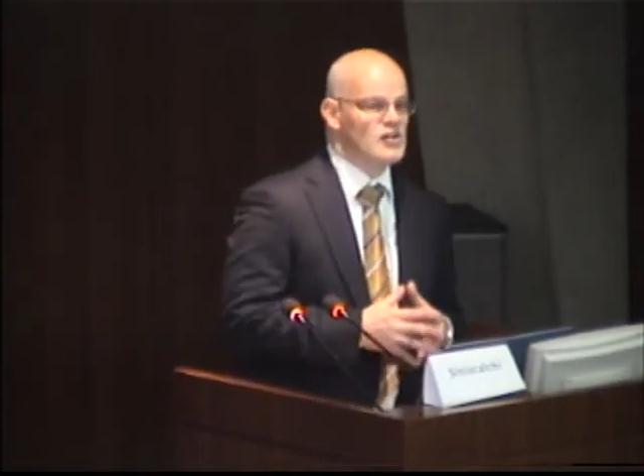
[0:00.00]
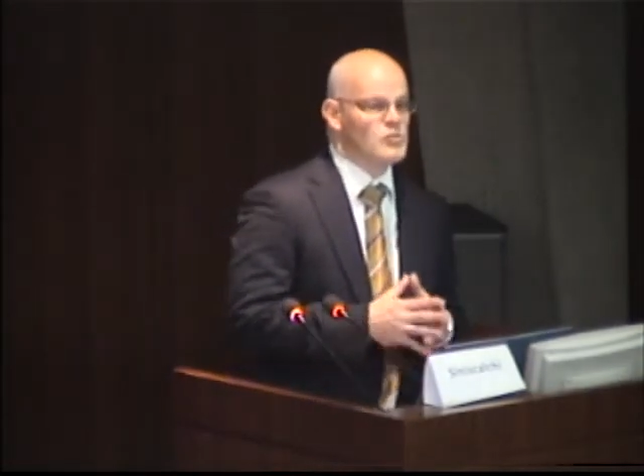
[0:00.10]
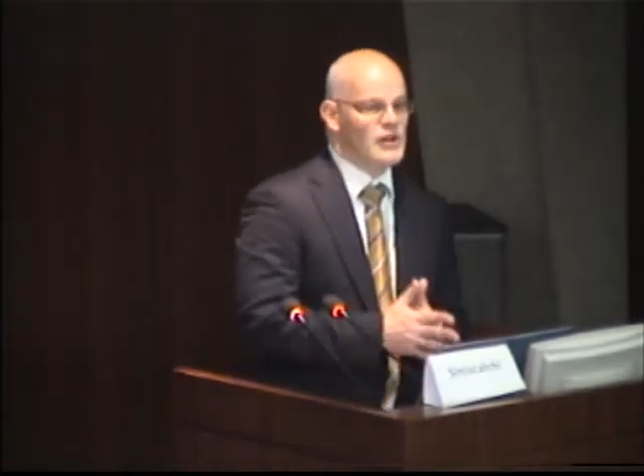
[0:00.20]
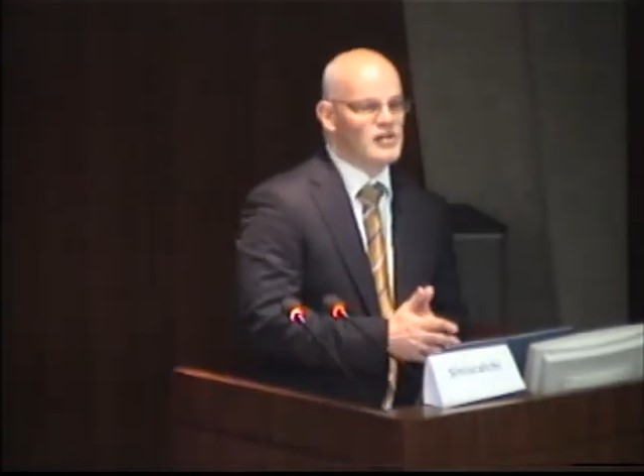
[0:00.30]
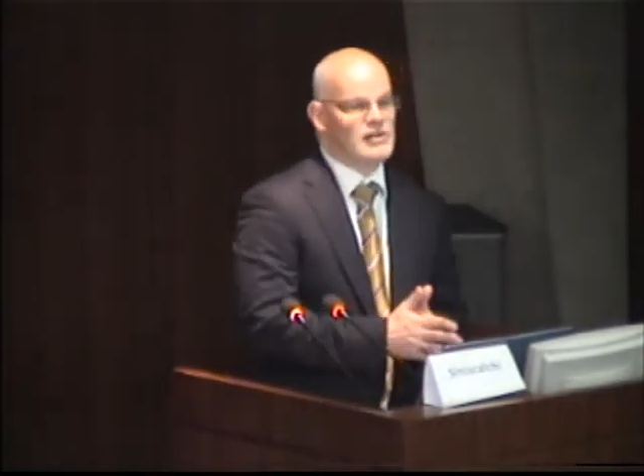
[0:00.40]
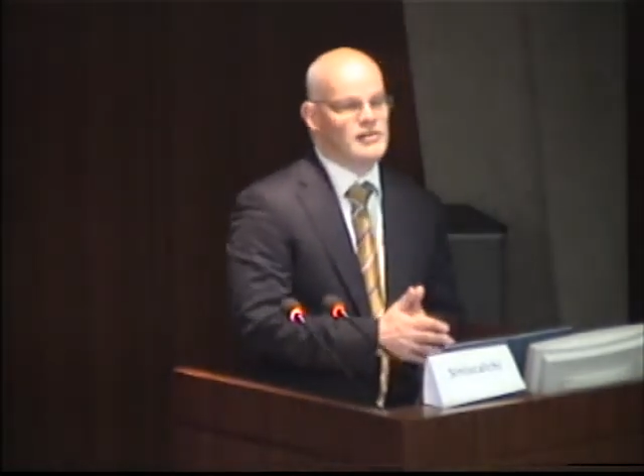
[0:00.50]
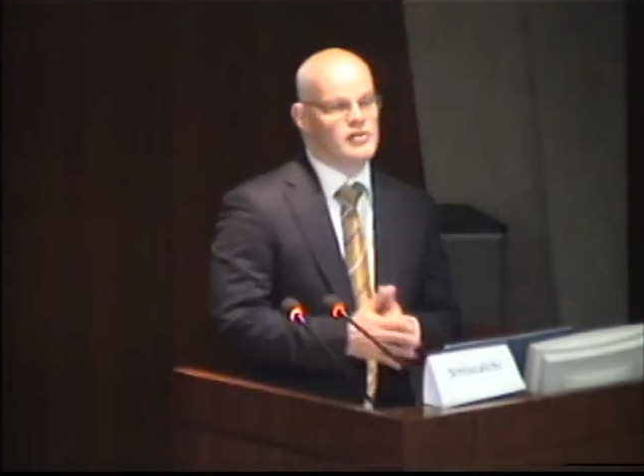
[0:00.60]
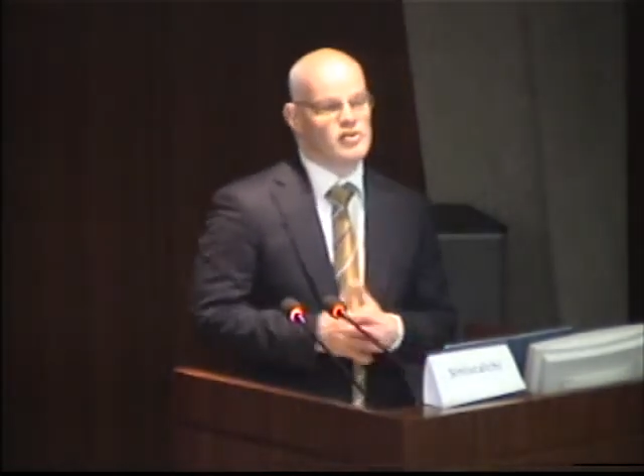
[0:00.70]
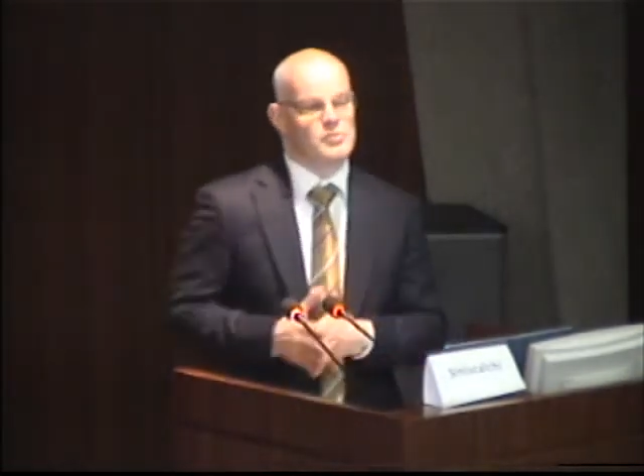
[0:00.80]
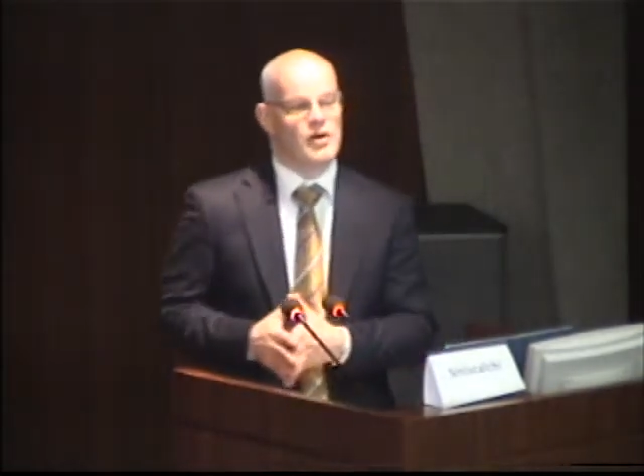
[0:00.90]
especially
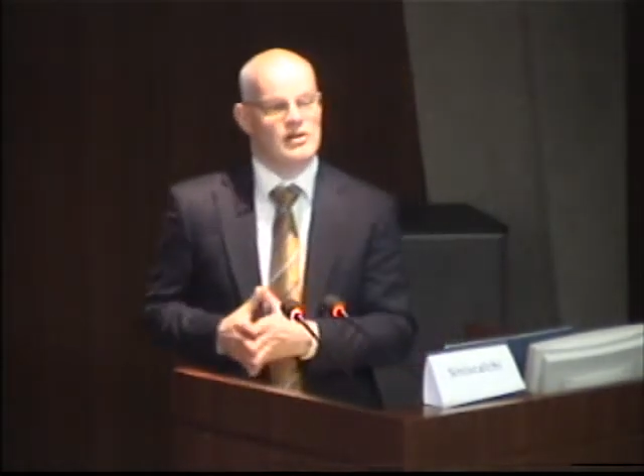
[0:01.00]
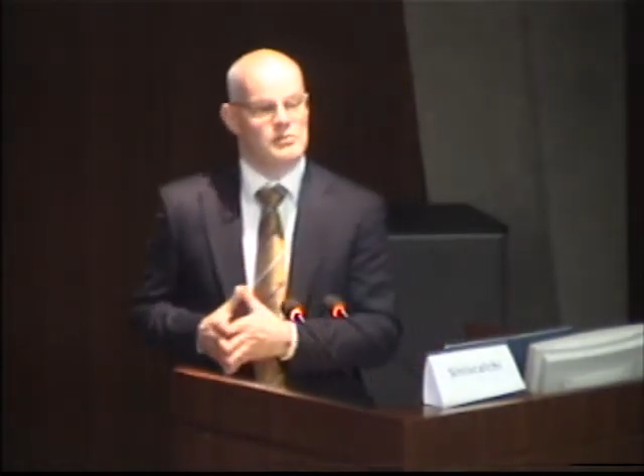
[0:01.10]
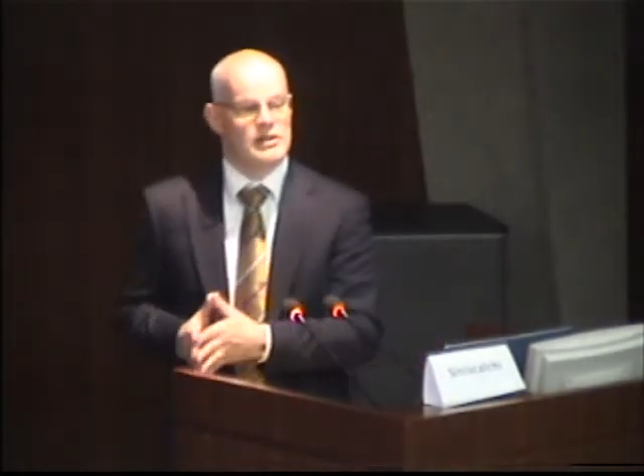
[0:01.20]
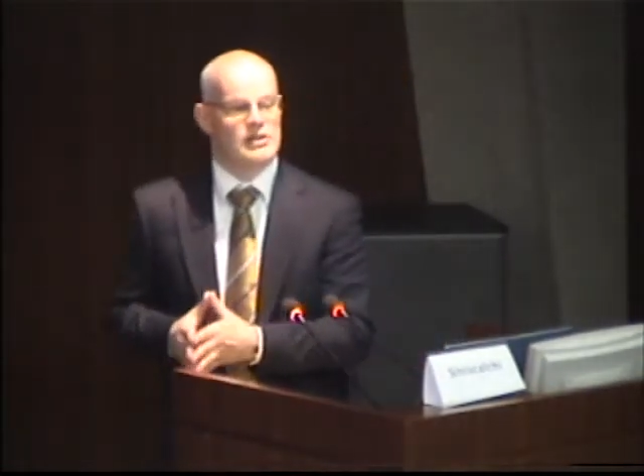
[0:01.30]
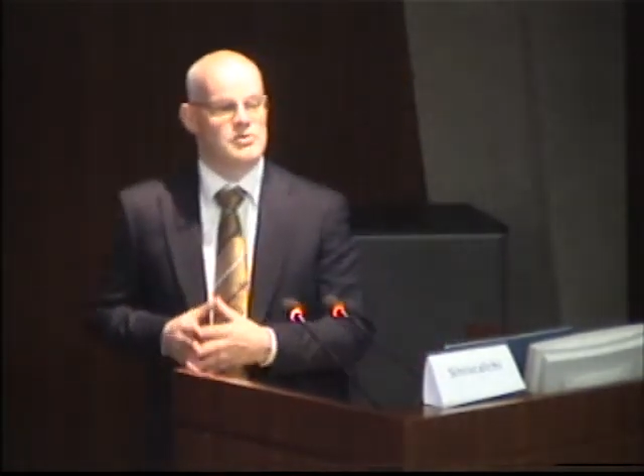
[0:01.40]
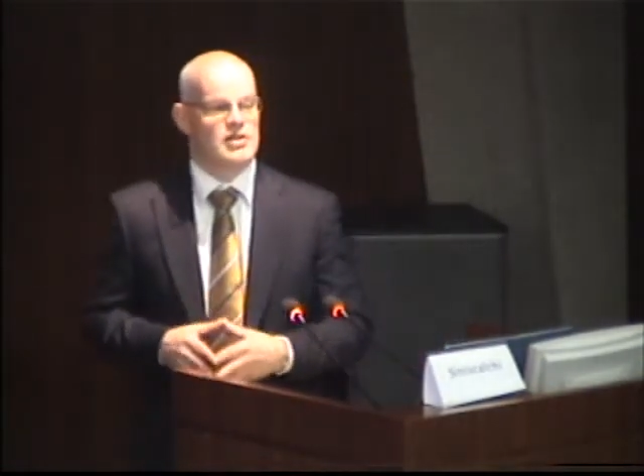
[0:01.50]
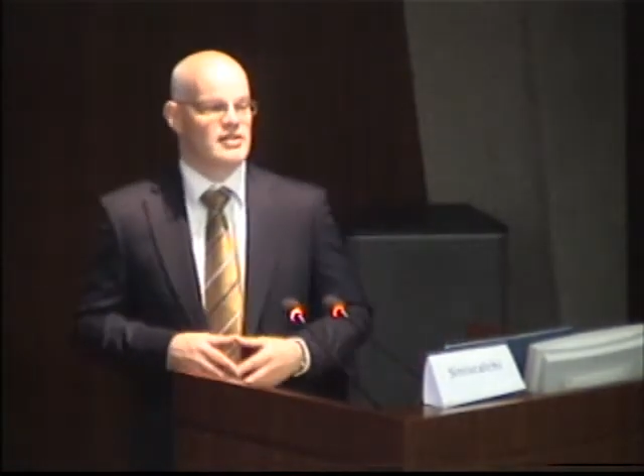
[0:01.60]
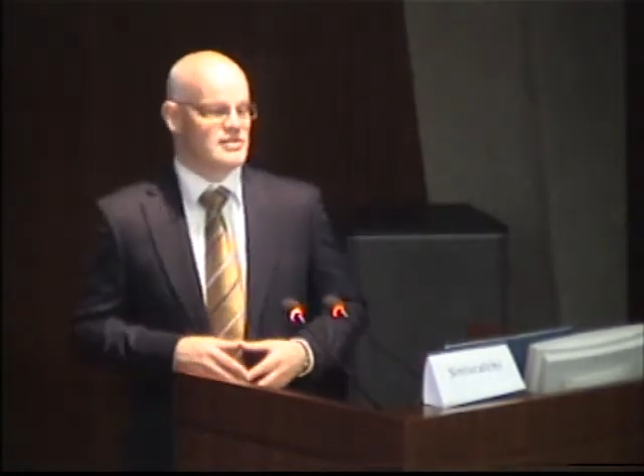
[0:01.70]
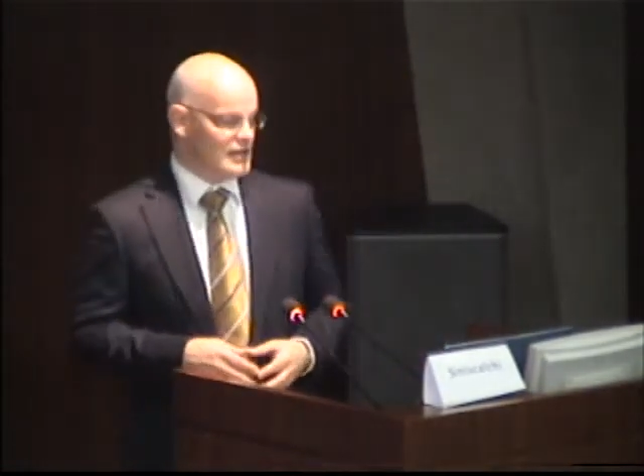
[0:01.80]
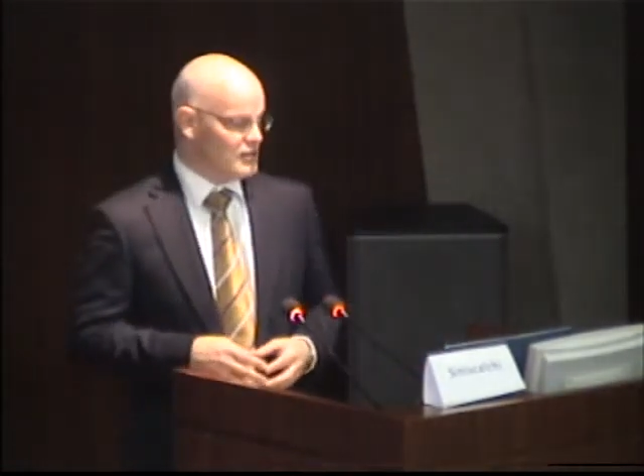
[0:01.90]
for small and
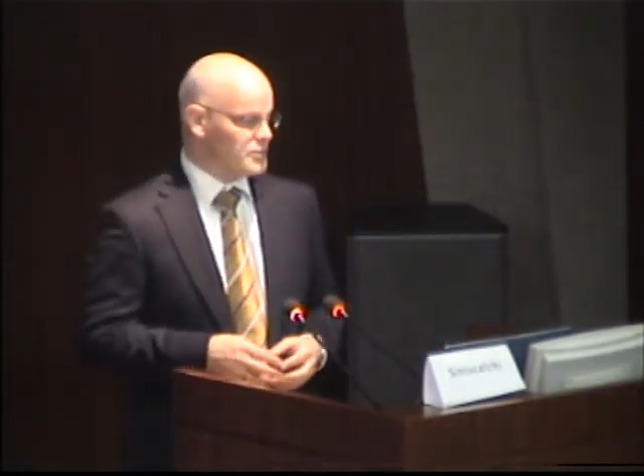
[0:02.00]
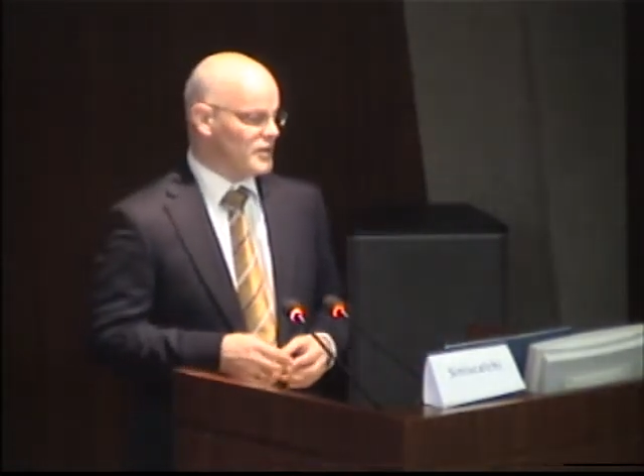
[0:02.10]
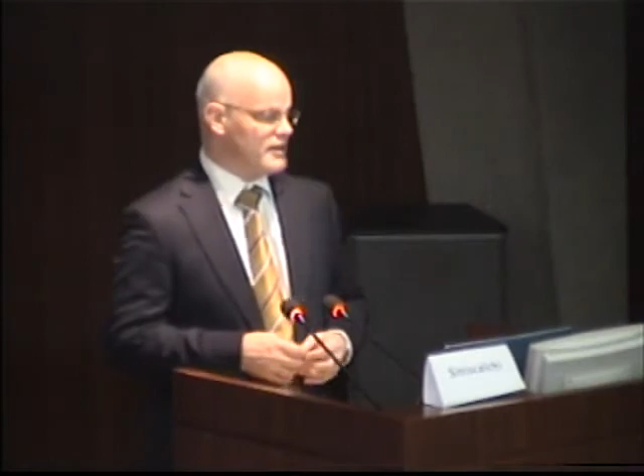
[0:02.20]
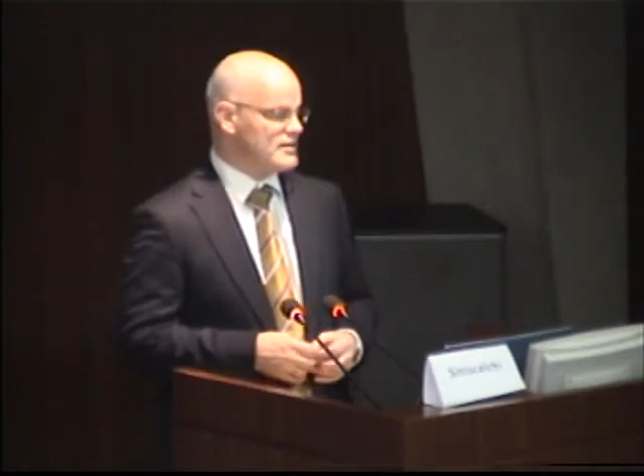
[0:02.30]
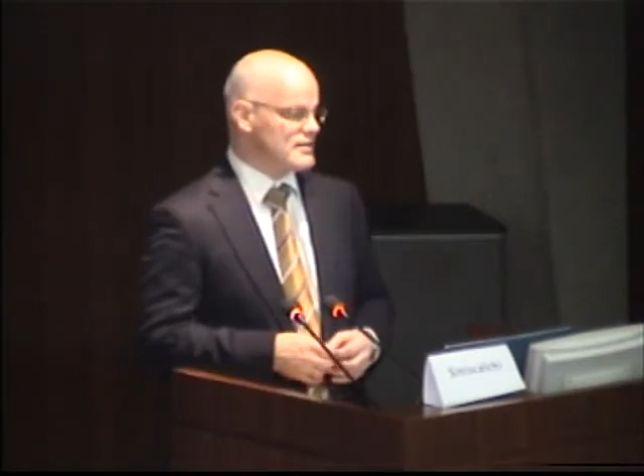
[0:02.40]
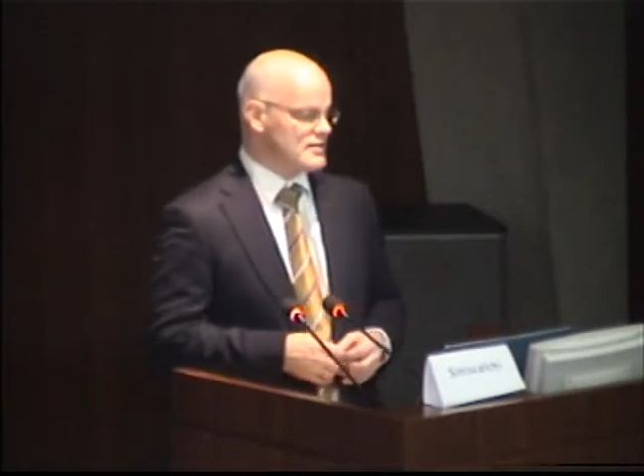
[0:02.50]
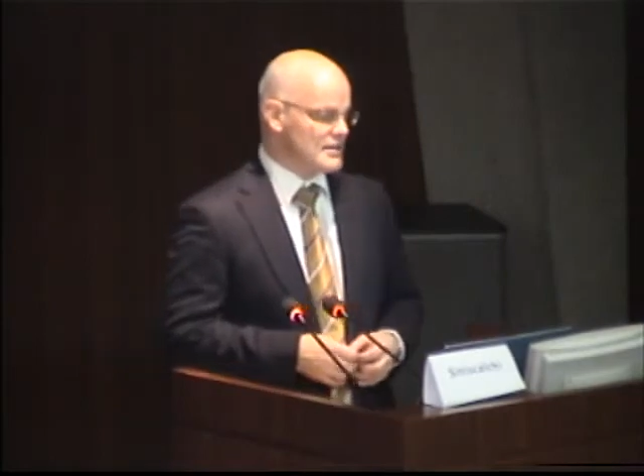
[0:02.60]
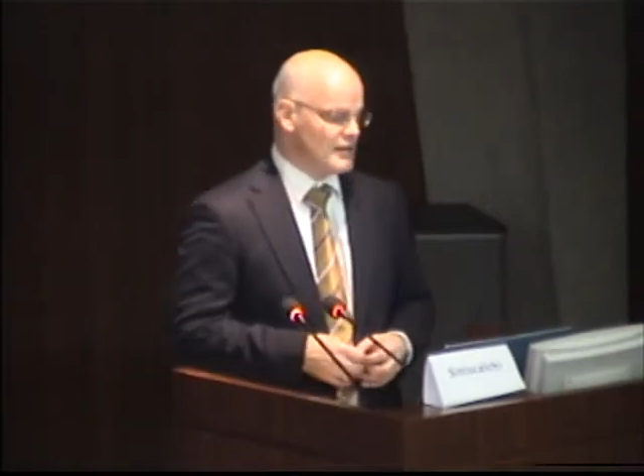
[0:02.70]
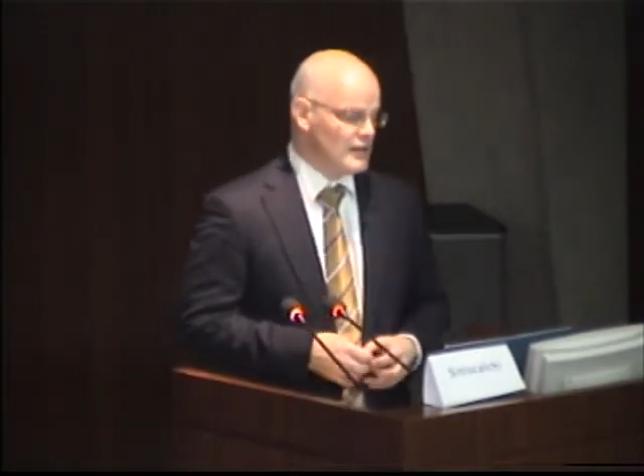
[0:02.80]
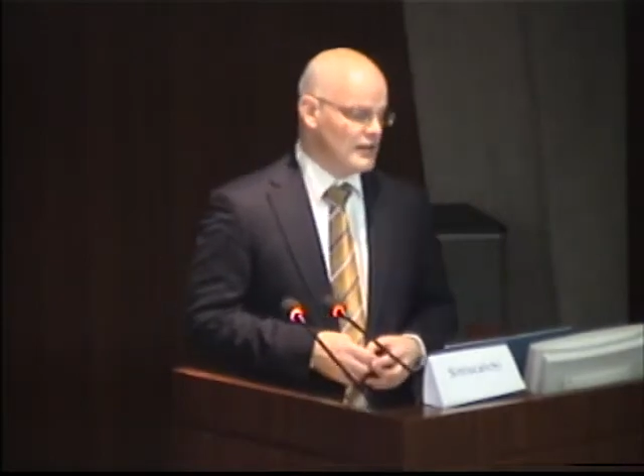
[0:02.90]
medium-sized enterprises,